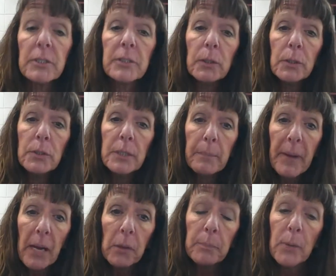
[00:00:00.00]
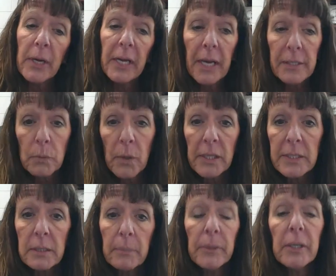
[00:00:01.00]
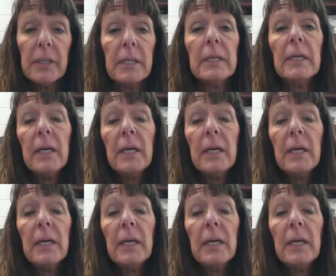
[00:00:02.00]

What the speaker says: So use the PowerPoint as well as the book,